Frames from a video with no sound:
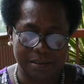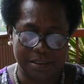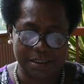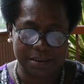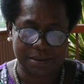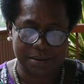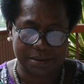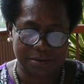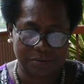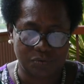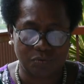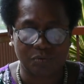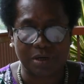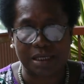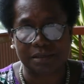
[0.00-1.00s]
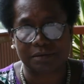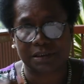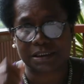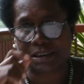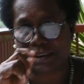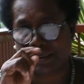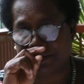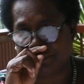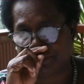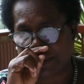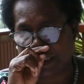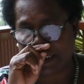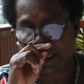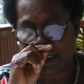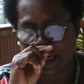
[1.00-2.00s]
these two countries are
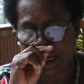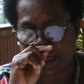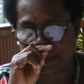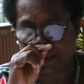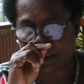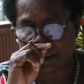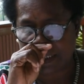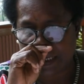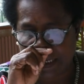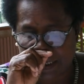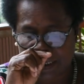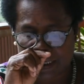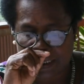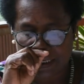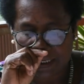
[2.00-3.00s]
feeling, I think